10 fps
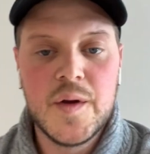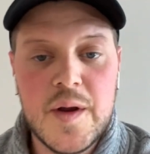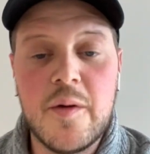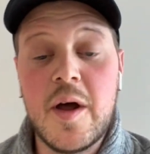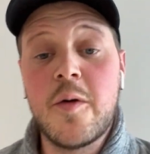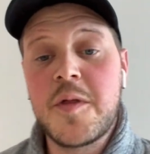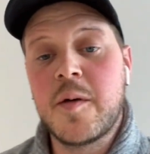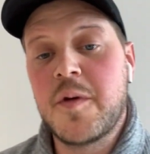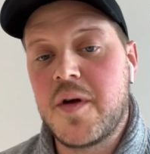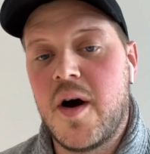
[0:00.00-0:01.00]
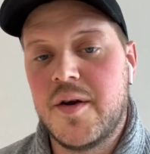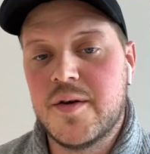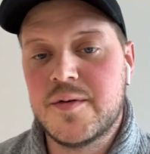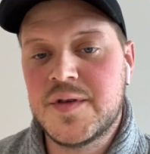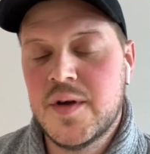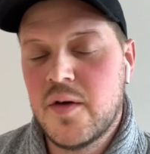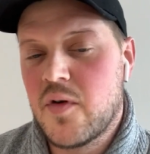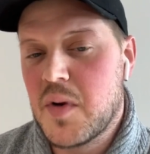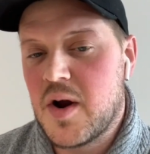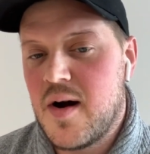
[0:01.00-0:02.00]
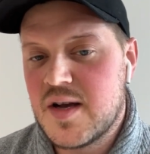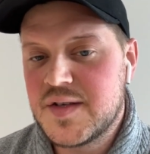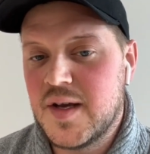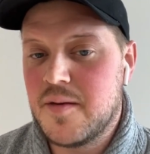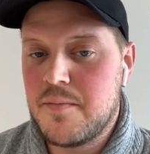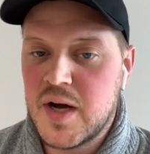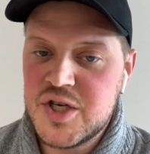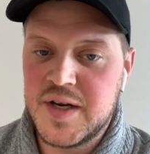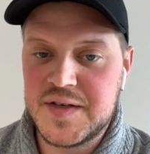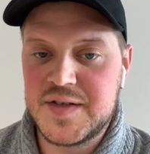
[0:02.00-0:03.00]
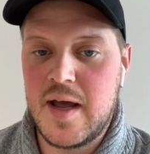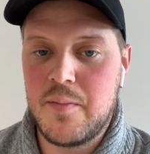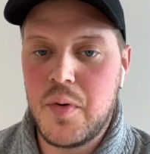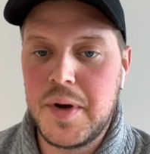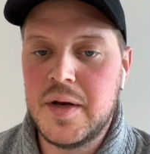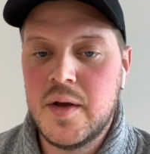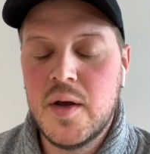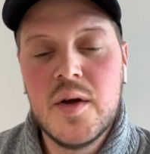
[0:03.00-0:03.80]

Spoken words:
Now, another thing with condos, from a cost and budgeting standpoint,